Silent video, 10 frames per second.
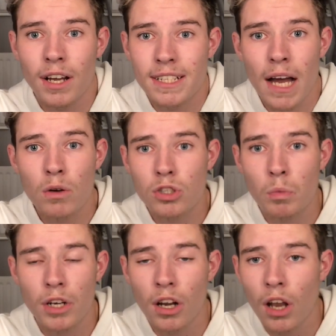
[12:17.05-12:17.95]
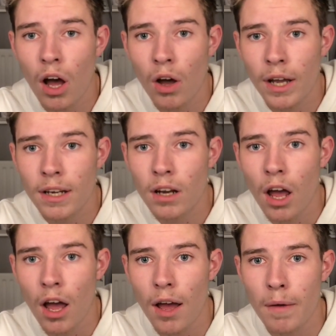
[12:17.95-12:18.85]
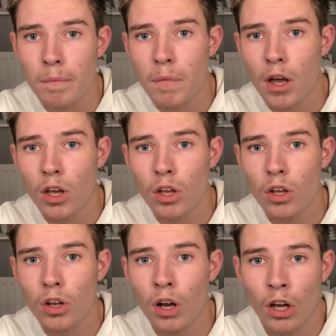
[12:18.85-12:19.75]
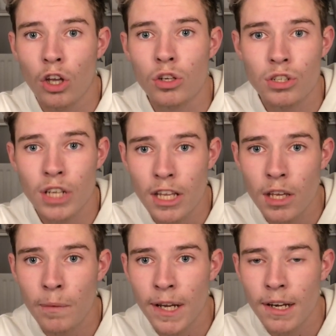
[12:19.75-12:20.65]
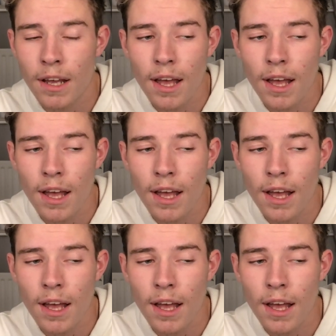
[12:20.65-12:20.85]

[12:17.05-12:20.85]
tell someone online like who's genuine,